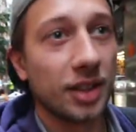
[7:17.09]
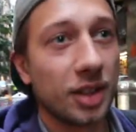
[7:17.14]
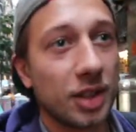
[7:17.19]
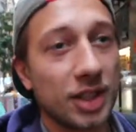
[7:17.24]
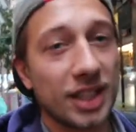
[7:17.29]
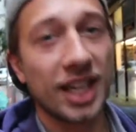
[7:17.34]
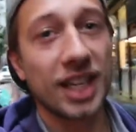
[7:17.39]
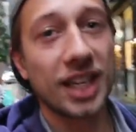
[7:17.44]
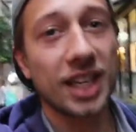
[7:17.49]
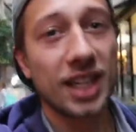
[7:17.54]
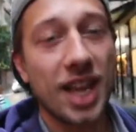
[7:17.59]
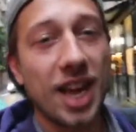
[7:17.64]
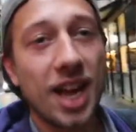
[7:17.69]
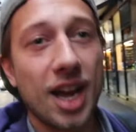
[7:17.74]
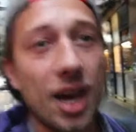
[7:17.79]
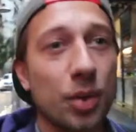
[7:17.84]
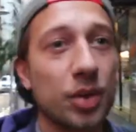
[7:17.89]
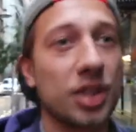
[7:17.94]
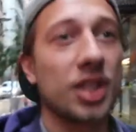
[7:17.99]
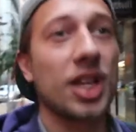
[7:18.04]
It's taken
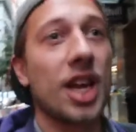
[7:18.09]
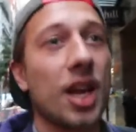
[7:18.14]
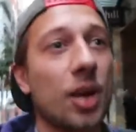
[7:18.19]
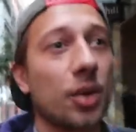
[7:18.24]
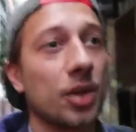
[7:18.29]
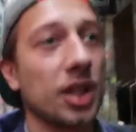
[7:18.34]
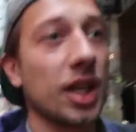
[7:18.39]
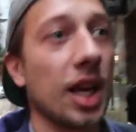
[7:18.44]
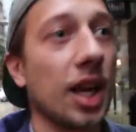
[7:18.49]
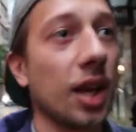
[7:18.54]
hours and hours and